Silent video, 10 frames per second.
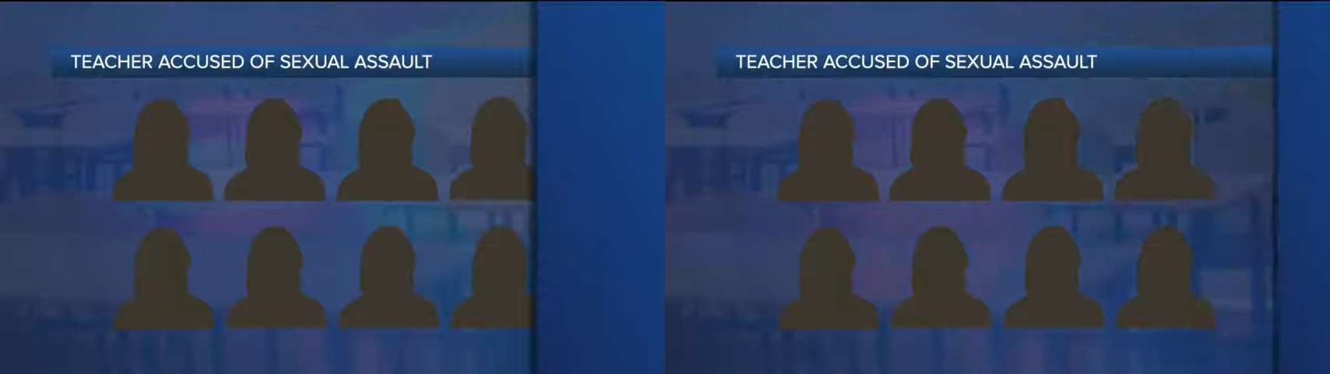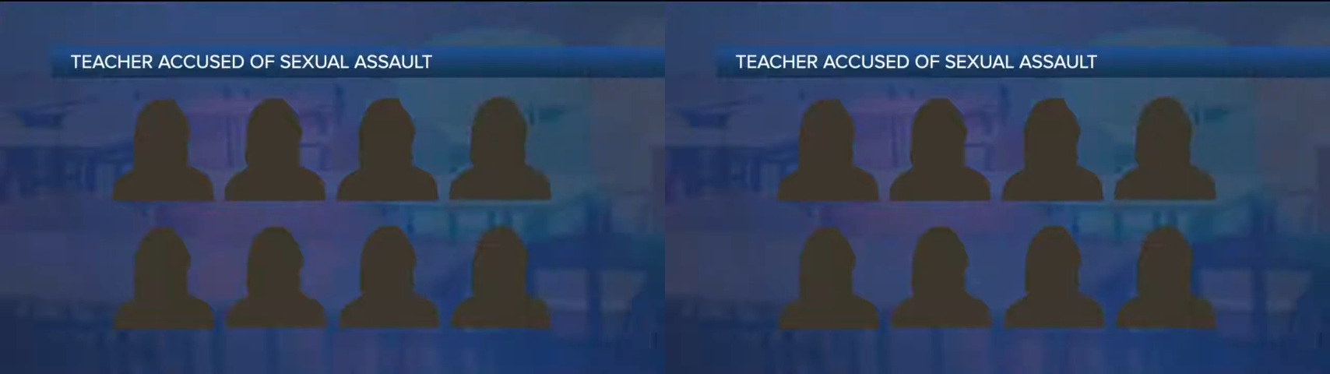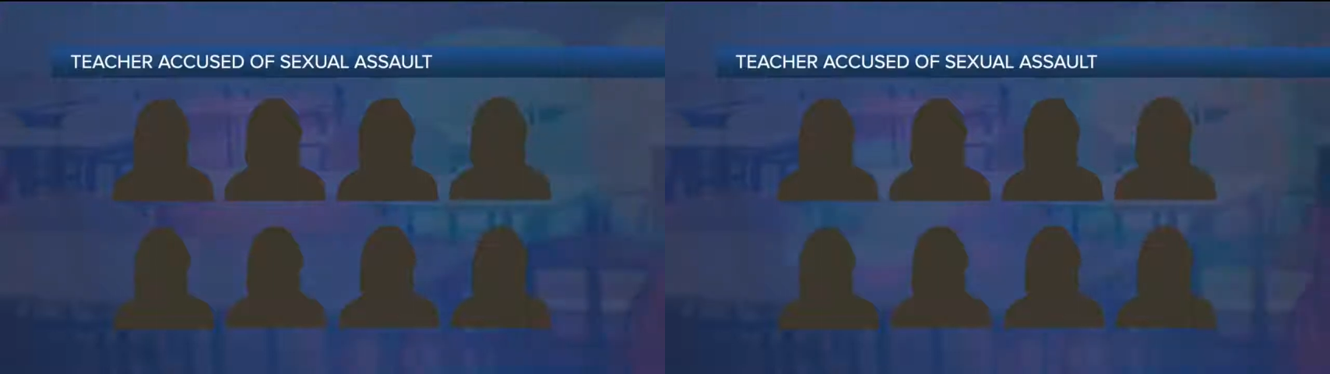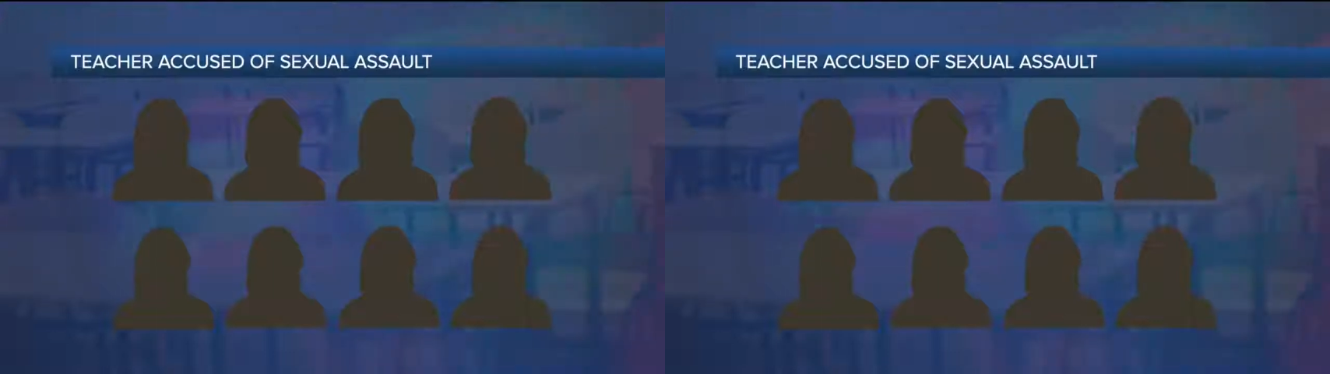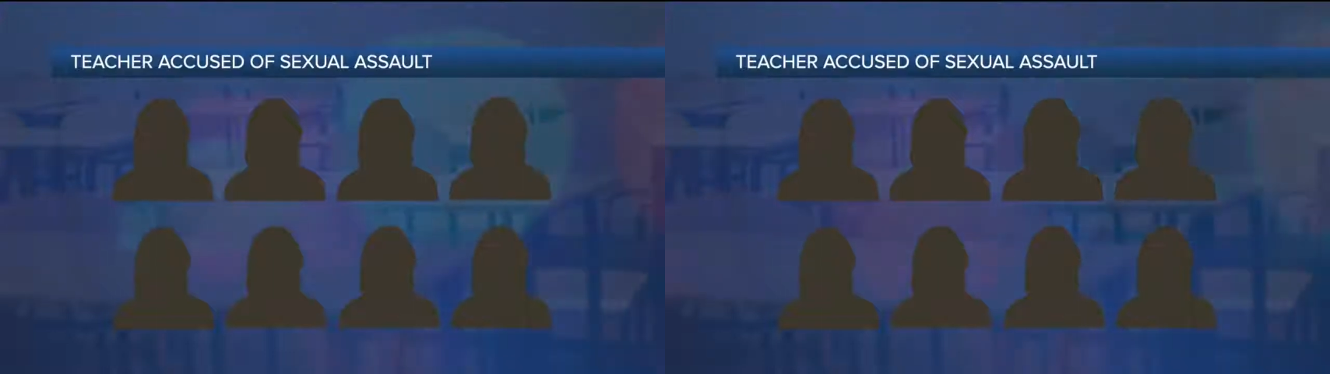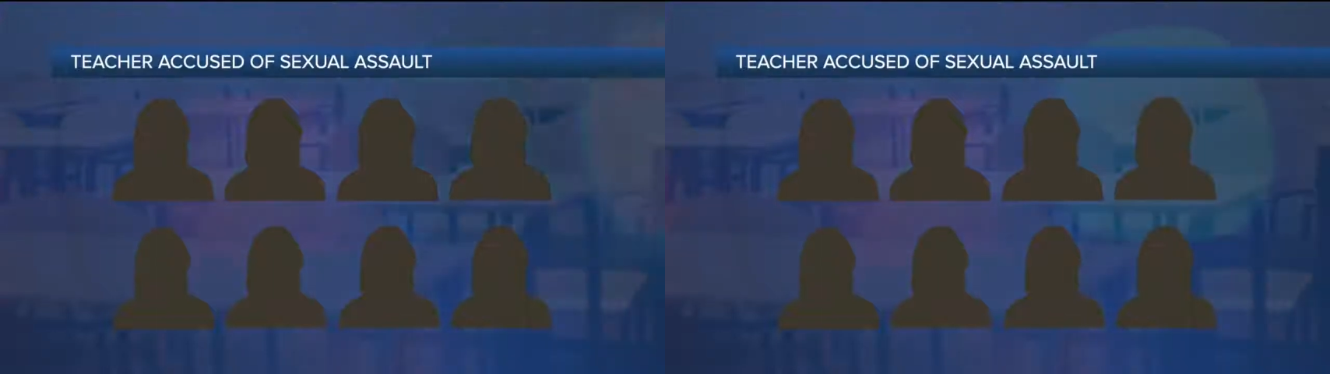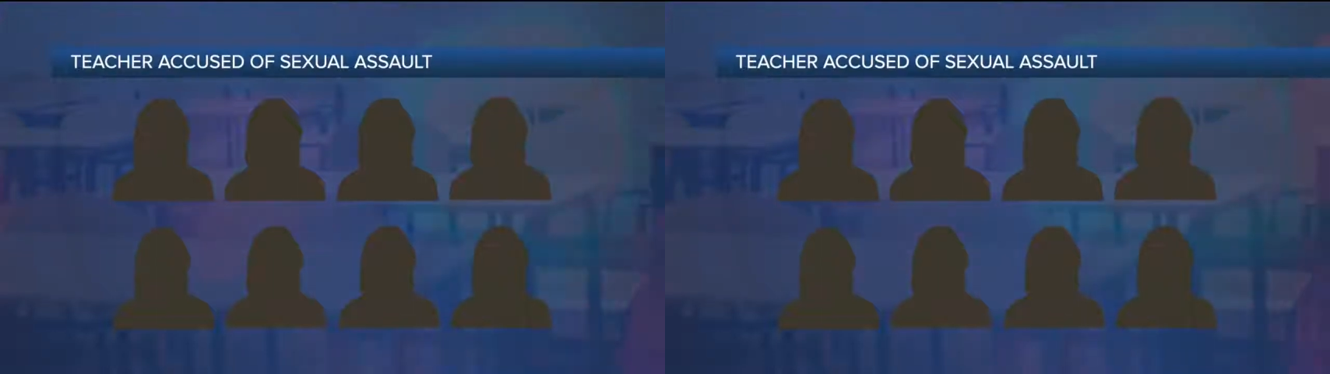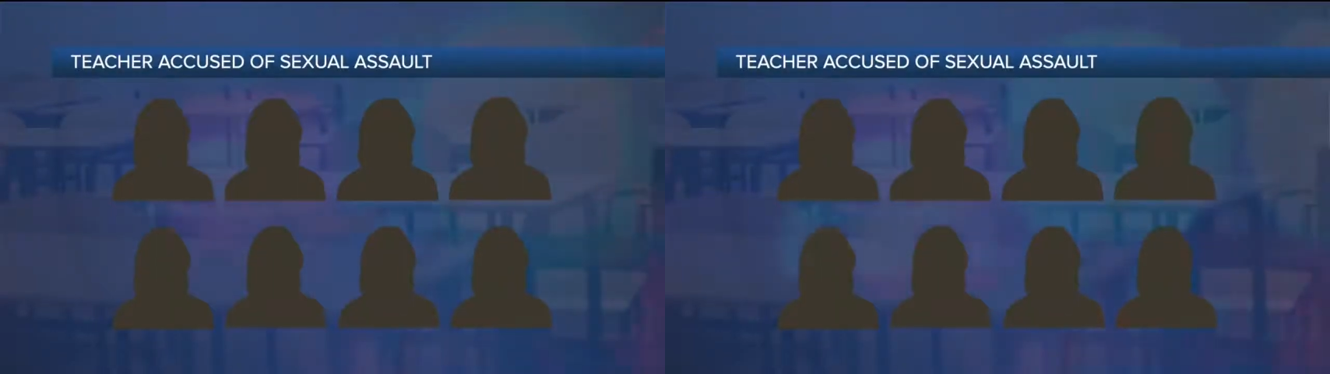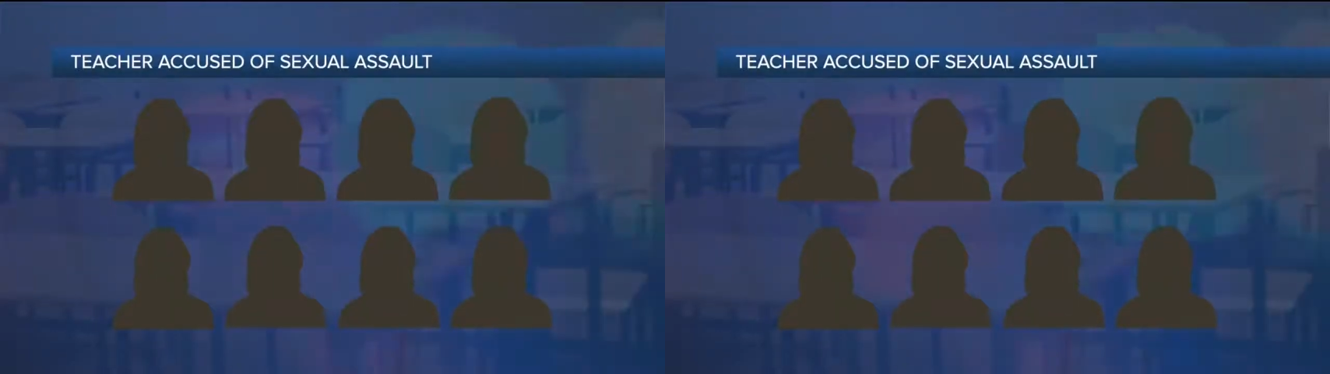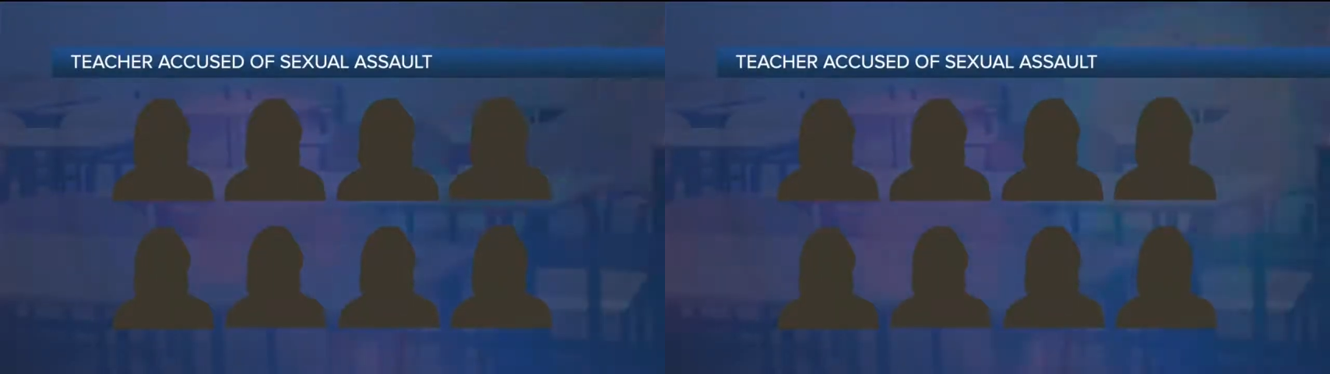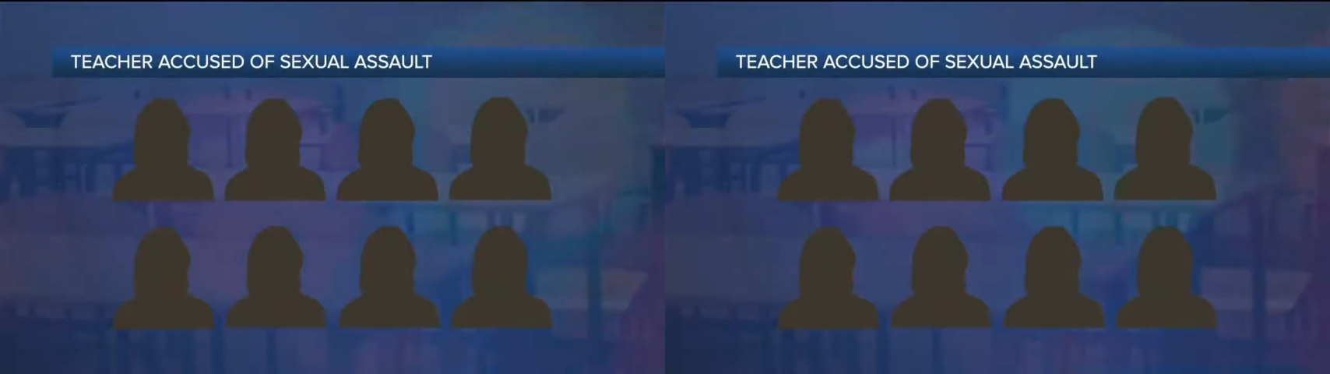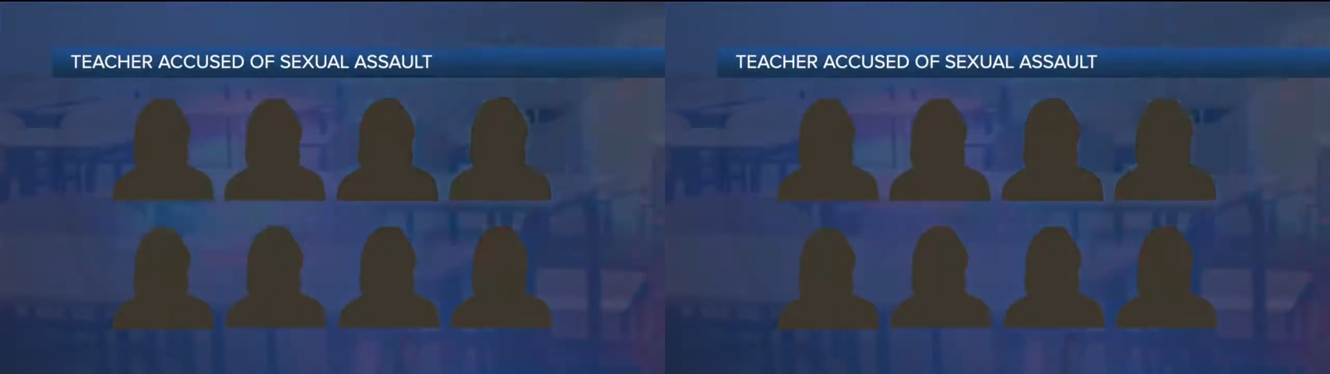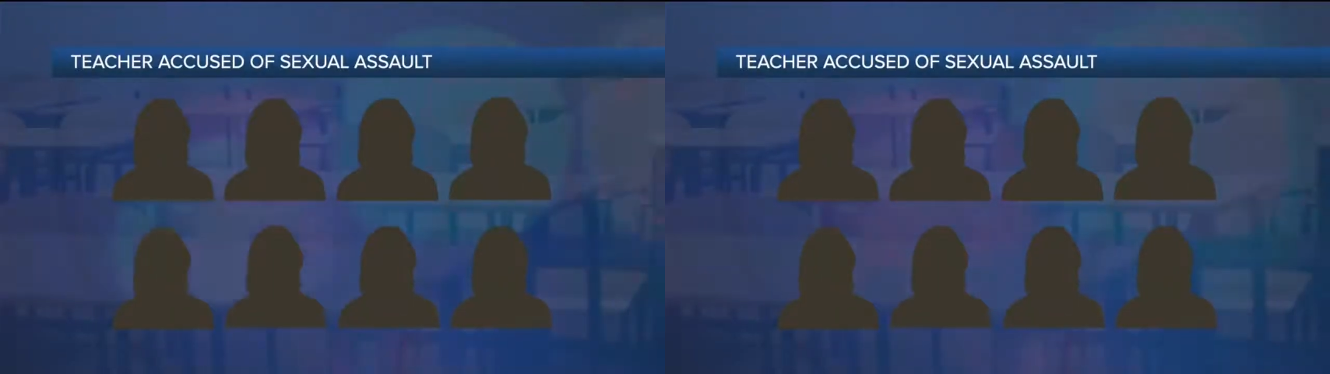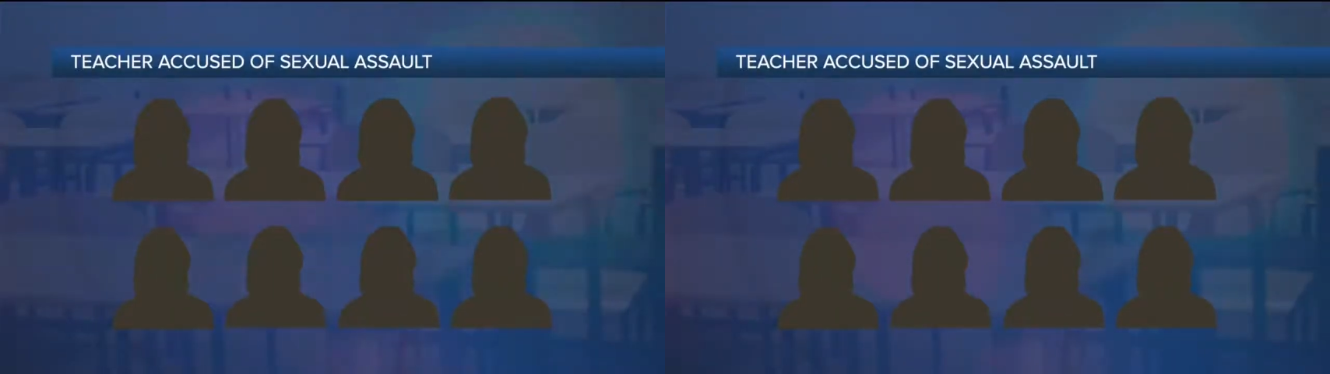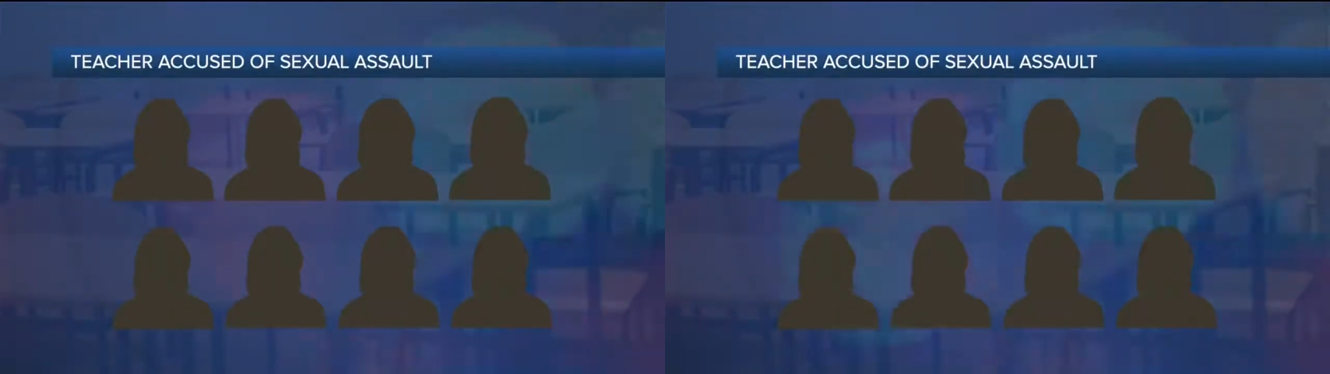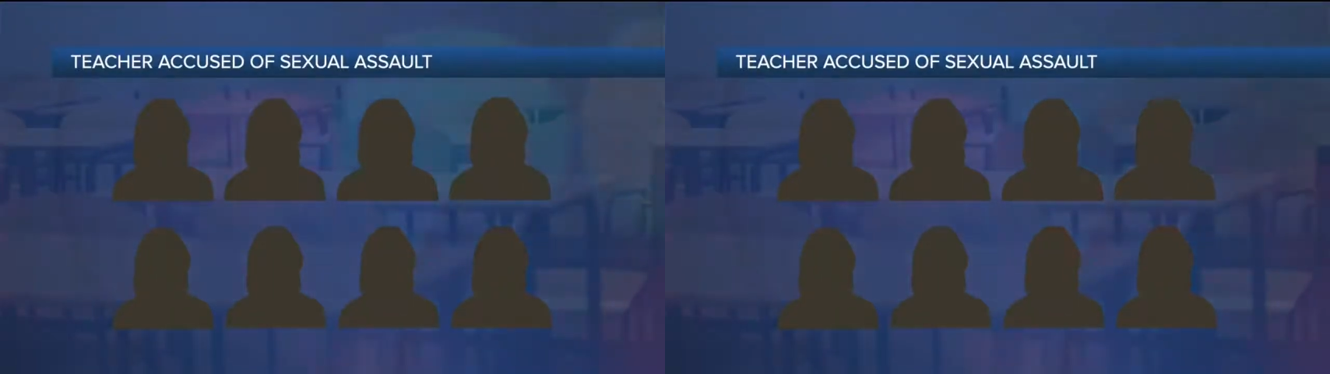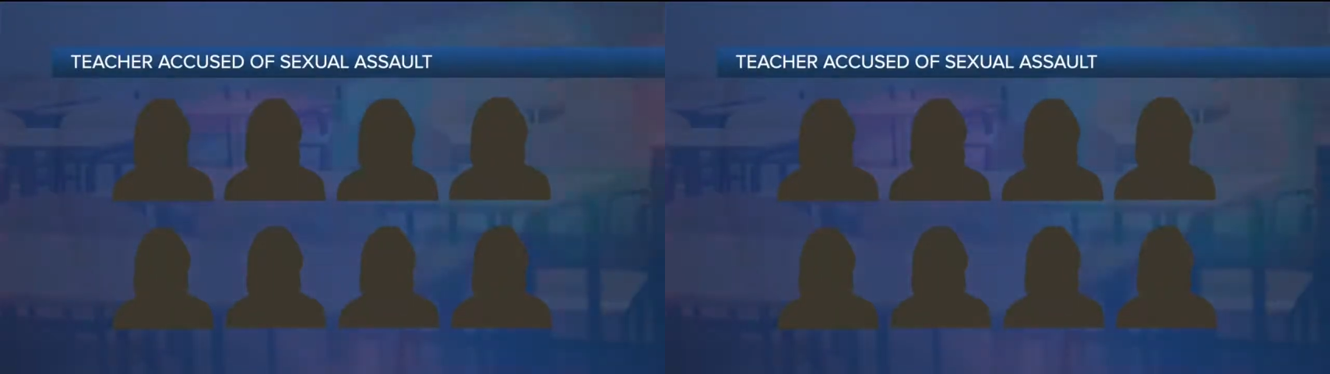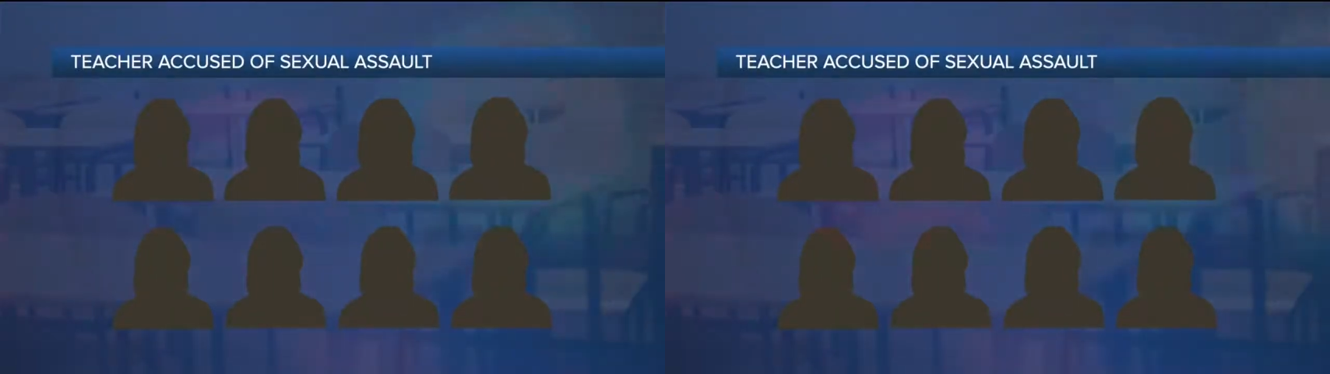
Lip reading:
Nobody's mouth can be seen.